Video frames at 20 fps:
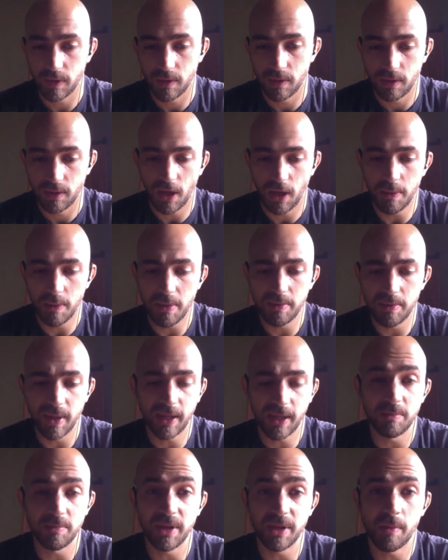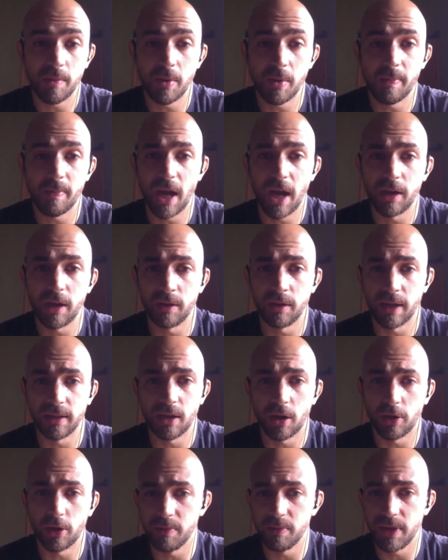And maybe it can become a pattern that
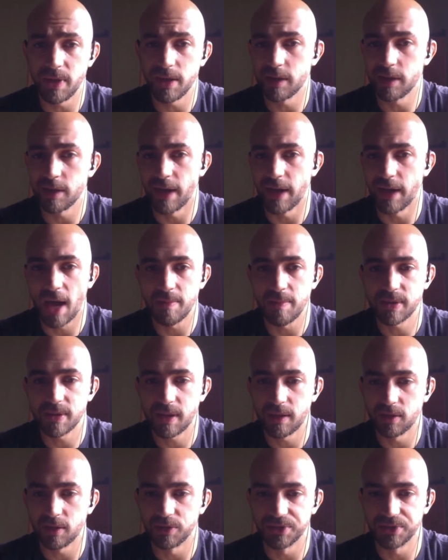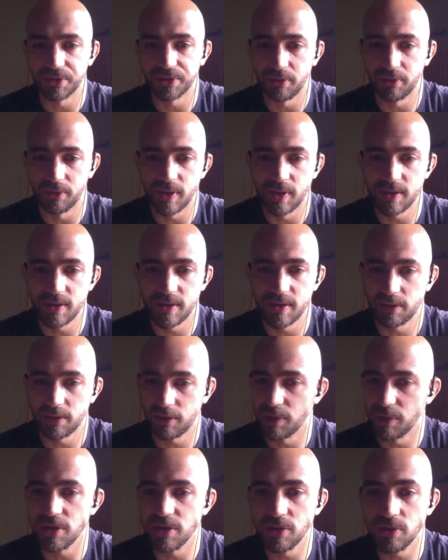other meter apps can also easily
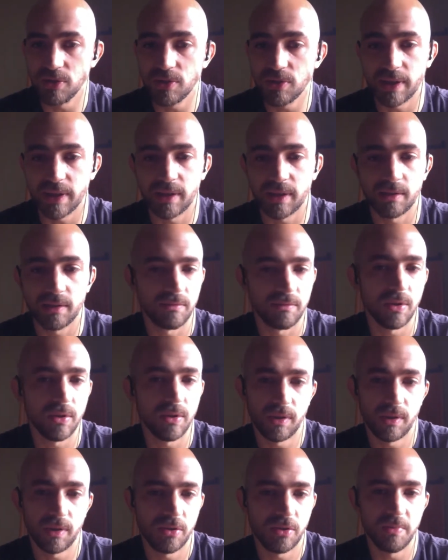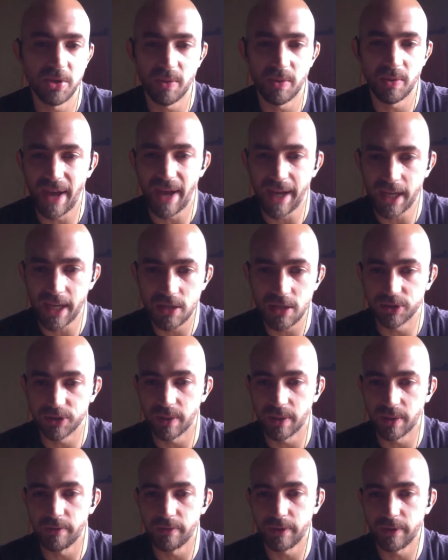reuse, like could be a package or
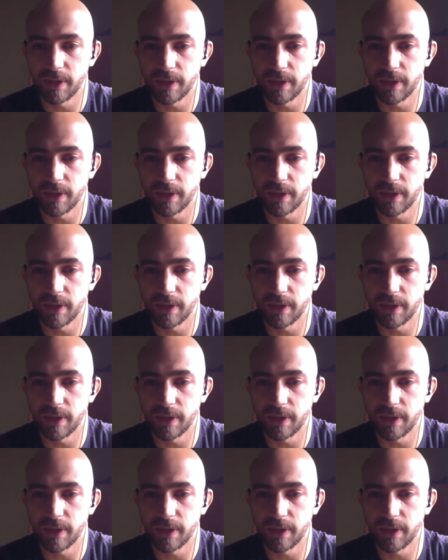something.